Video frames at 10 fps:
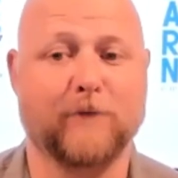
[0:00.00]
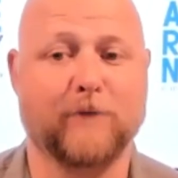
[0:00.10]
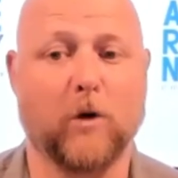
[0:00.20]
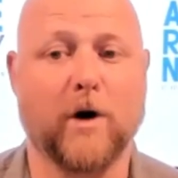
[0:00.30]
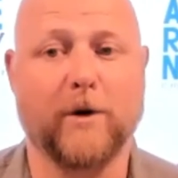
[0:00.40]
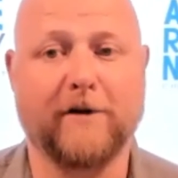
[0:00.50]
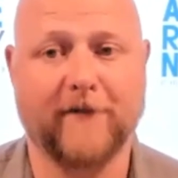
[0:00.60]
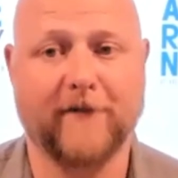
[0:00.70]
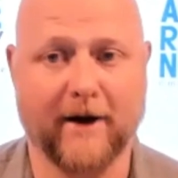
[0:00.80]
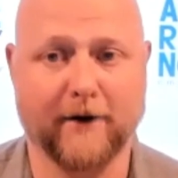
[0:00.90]
What we
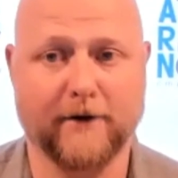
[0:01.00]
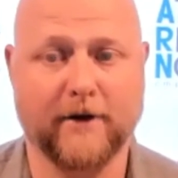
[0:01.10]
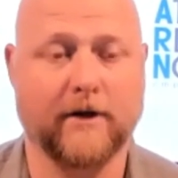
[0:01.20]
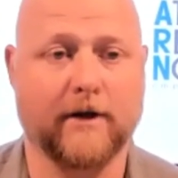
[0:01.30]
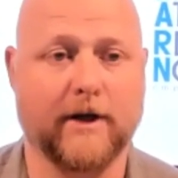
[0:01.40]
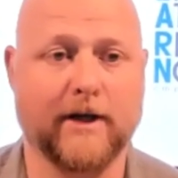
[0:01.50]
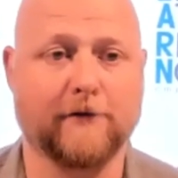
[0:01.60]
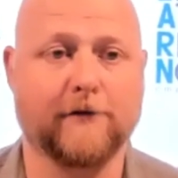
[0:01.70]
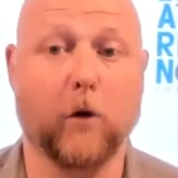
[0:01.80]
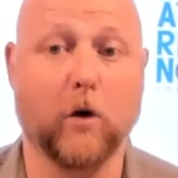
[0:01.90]
found
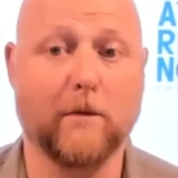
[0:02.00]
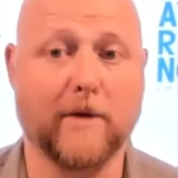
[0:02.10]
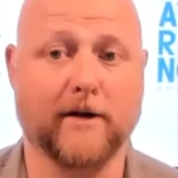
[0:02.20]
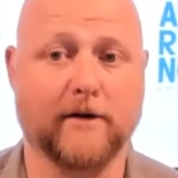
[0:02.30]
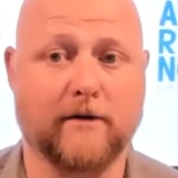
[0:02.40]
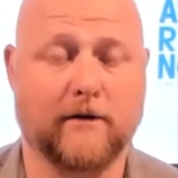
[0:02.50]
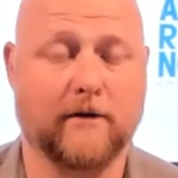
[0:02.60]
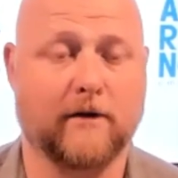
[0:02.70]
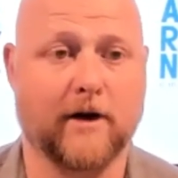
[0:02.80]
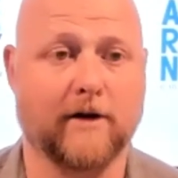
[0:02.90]
in 4 months
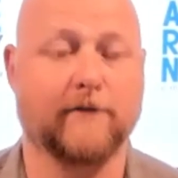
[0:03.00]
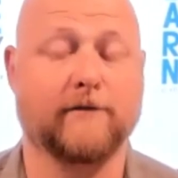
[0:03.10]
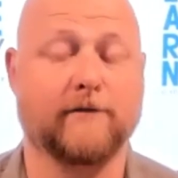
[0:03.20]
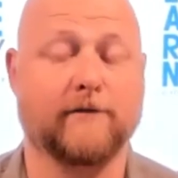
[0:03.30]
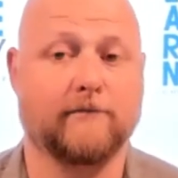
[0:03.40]
of